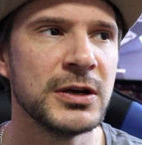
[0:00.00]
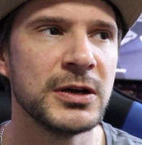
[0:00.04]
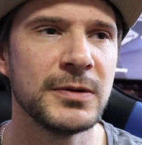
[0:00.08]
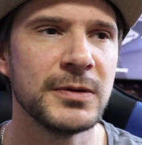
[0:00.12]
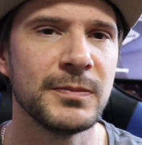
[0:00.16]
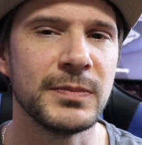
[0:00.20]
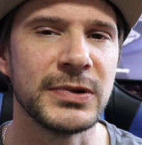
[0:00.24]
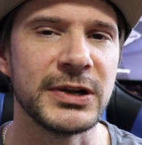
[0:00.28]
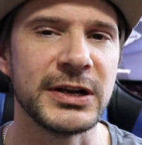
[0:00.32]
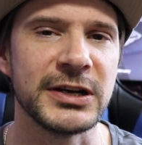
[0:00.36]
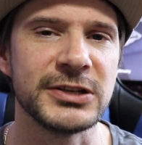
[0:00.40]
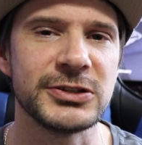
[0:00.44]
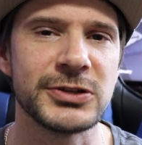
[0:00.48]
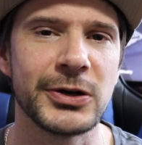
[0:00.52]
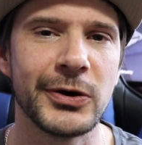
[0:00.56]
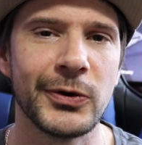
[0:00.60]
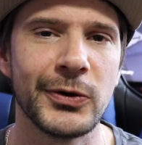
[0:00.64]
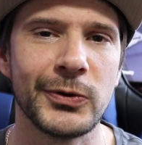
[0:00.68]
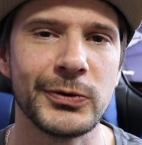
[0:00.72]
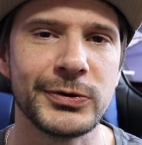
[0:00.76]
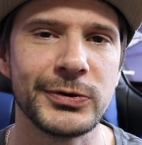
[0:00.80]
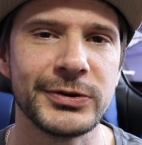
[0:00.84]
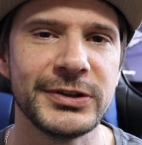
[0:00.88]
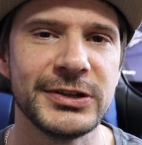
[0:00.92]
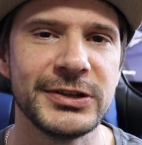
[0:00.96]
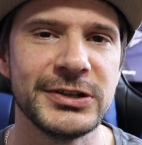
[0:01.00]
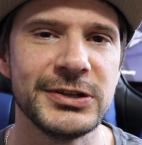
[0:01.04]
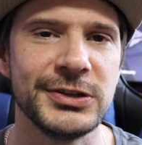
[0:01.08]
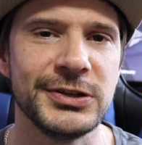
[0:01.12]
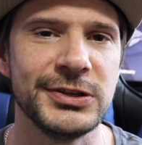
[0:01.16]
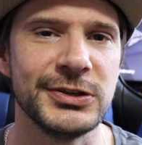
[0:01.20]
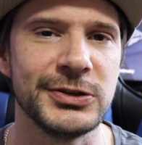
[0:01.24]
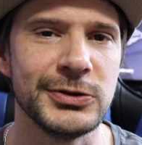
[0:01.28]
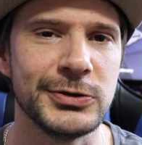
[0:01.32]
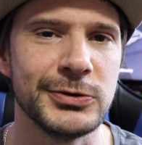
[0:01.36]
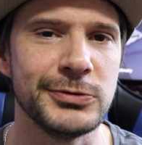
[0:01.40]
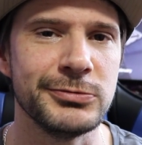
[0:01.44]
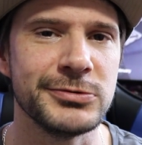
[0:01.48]
But I totally
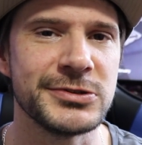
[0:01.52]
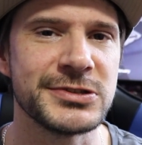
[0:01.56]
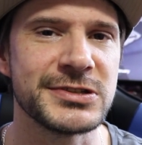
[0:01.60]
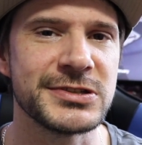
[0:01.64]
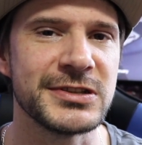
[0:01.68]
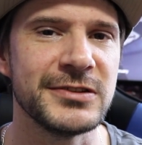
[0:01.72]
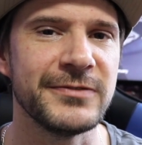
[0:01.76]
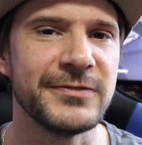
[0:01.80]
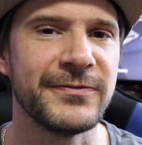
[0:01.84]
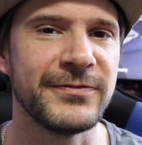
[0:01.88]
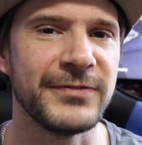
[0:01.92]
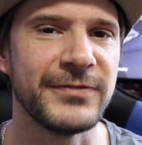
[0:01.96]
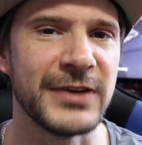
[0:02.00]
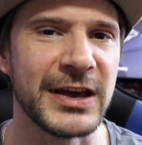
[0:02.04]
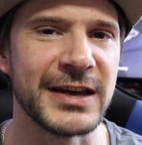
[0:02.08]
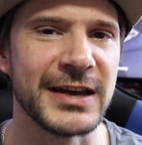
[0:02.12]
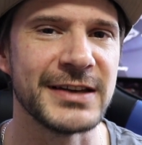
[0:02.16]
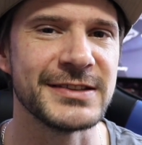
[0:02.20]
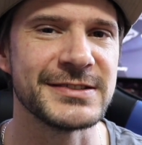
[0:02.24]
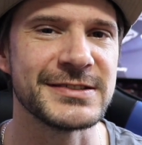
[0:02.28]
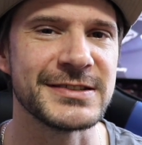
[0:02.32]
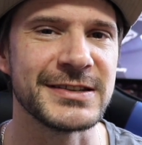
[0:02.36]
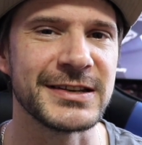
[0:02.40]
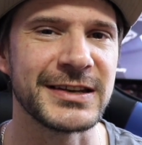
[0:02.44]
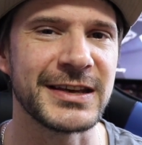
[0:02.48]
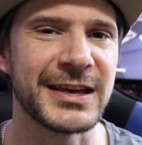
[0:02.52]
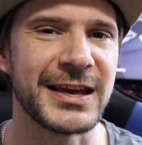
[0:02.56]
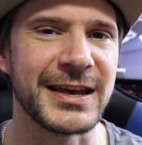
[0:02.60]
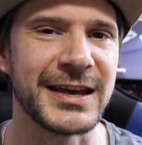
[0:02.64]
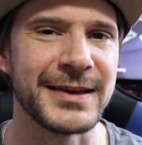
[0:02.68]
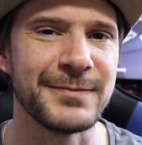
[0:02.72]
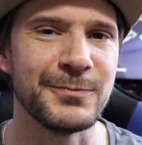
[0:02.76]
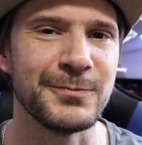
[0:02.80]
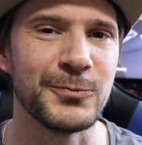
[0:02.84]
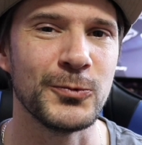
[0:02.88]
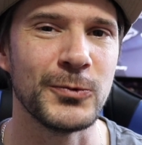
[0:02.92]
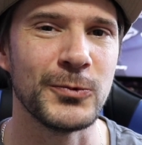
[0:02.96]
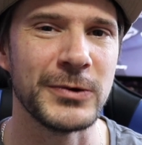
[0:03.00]
used the fans that
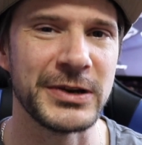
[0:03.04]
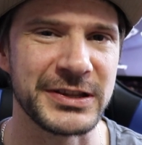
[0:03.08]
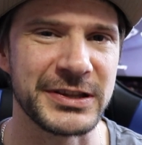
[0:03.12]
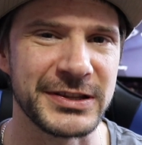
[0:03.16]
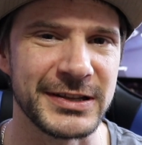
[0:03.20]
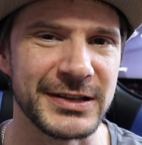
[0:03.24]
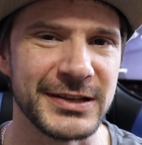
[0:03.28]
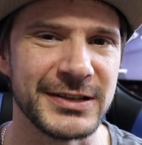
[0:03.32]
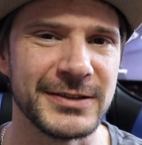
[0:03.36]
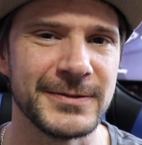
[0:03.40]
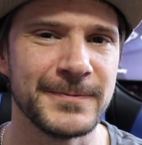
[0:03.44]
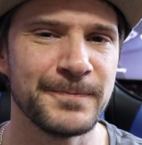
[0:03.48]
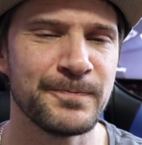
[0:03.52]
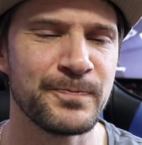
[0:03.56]
came with it.